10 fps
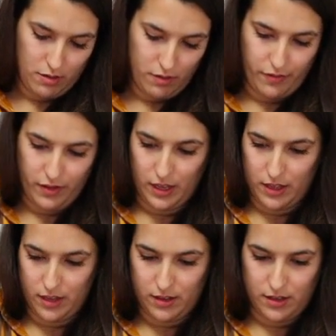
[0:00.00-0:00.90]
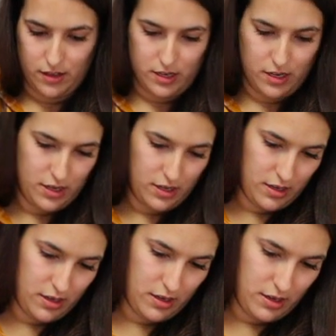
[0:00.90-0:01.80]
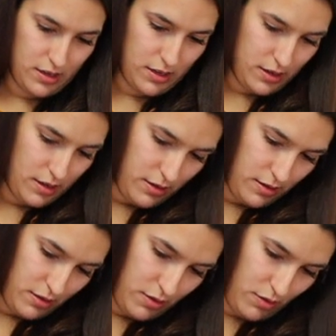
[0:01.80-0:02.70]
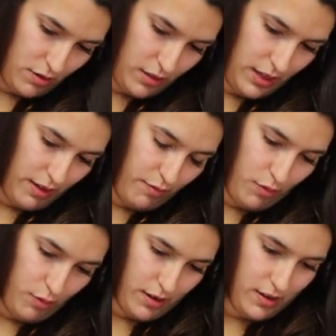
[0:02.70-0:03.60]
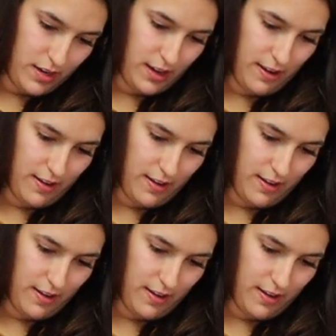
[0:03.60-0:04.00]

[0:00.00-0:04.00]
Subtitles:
Hopefully it doesn't totally get ruined.